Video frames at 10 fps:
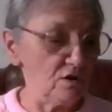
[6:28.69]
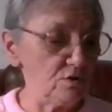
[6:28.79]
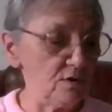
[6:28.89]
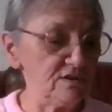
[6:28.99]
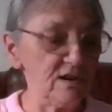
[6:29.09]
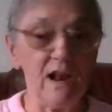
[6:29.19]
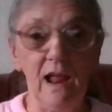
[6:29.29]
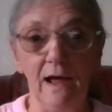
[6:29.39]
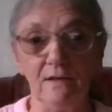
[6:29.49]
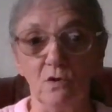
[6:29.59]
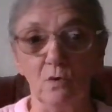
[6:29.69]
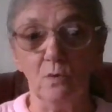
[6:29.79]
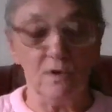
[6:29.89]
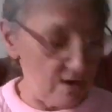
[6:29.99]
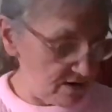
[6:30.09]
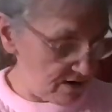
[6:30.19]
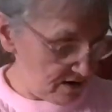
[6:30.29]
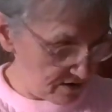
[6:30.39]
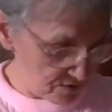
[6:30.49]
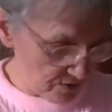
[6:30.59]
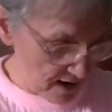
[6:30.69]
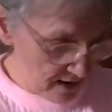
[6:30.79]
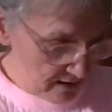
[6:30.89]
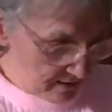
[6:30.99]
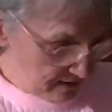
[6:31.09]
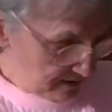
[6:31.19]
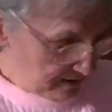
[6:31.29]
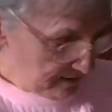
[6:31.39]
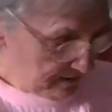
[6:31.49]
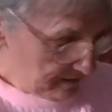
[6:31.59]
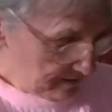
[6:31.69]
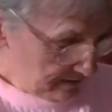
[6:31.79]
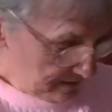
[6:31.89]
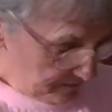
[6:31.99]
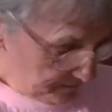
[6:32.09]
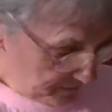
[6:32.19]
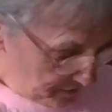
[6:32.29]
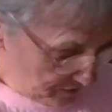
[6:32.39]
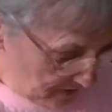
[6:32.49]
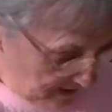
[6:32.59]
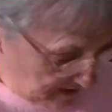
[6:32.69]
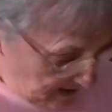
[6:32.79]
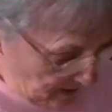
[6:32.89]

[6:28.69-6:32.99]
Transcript: She wants a little hat to go with it as well. So that's that